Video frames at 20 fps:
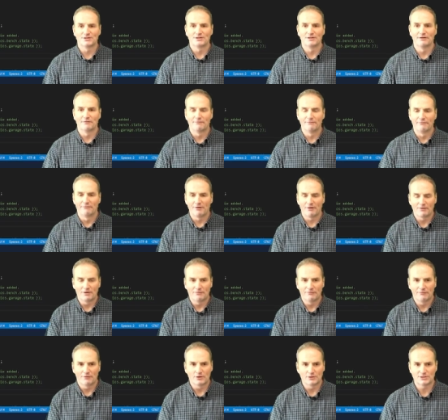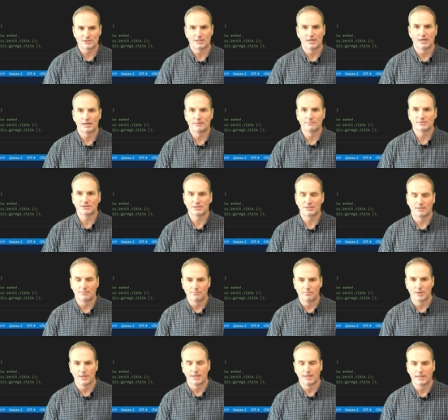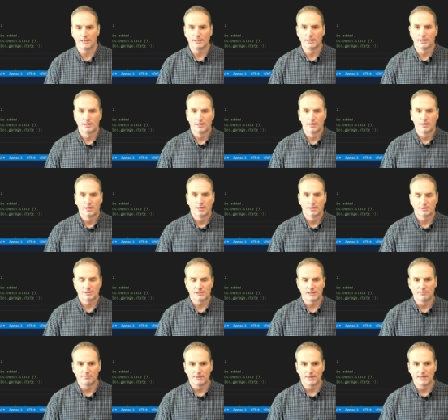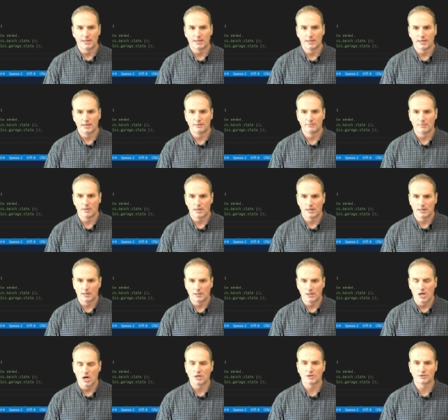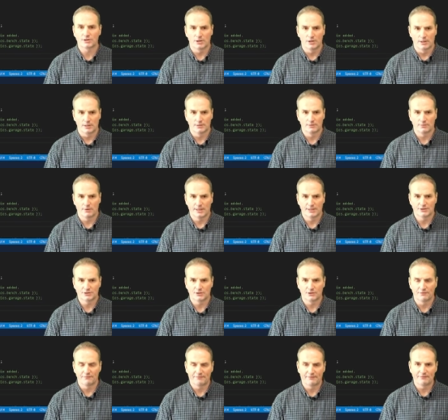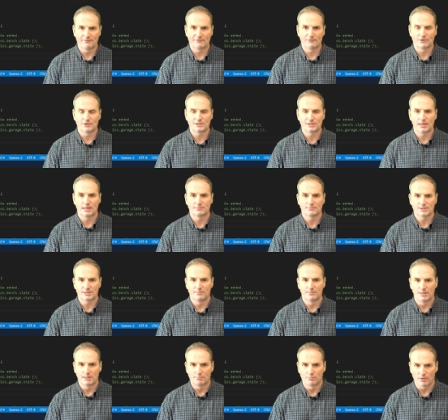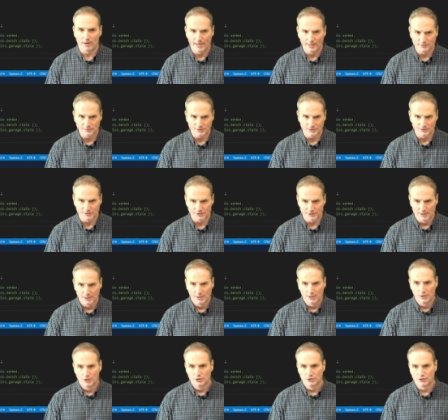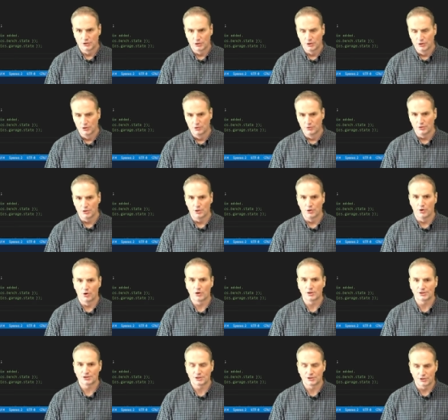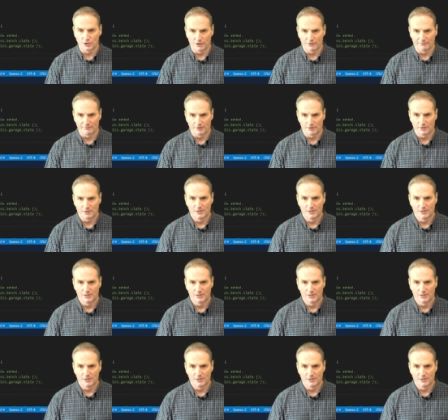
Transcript: the very first time somebody logs on, right? So the very first time somebody browses to your server.